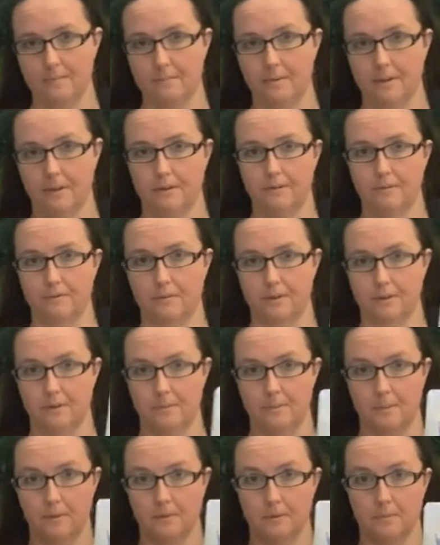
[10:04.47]
But for the
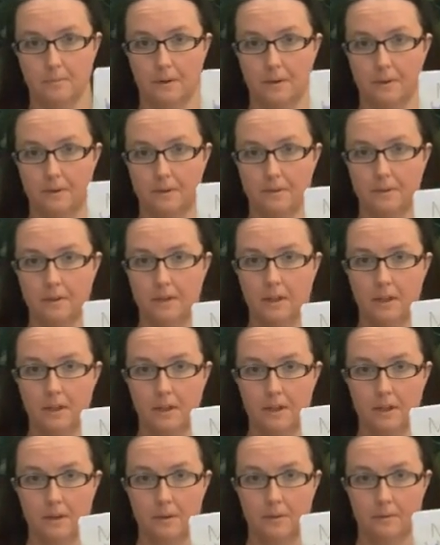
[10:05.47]
most part,
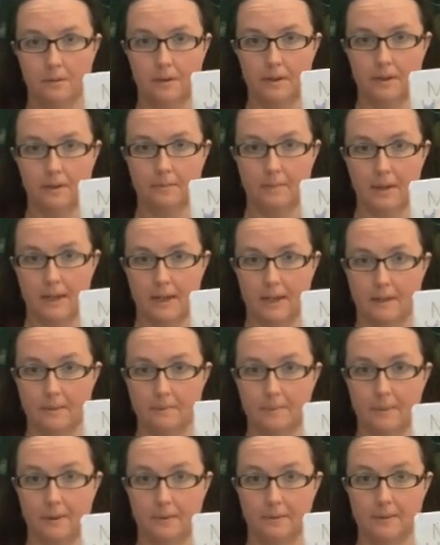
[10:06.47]
we're going to make it
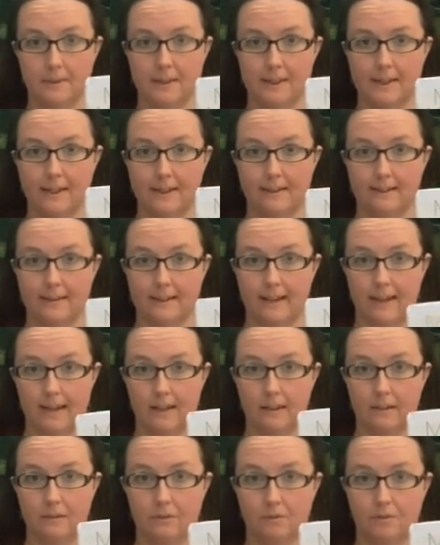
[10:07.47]
about knee
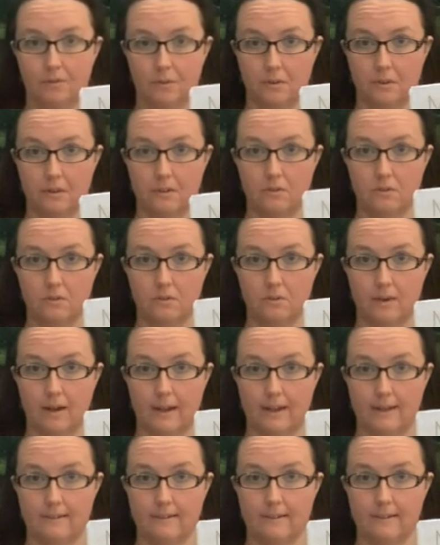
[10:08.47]
length for this
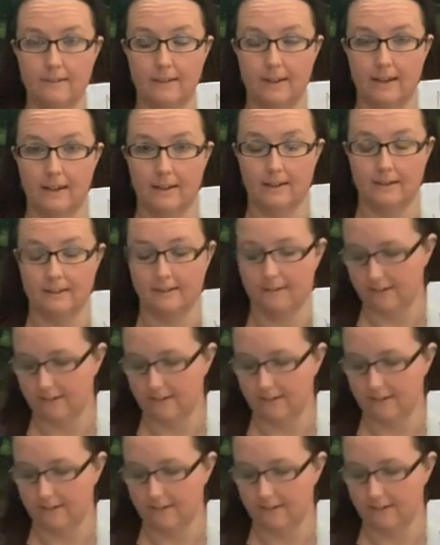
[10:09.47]
dress, and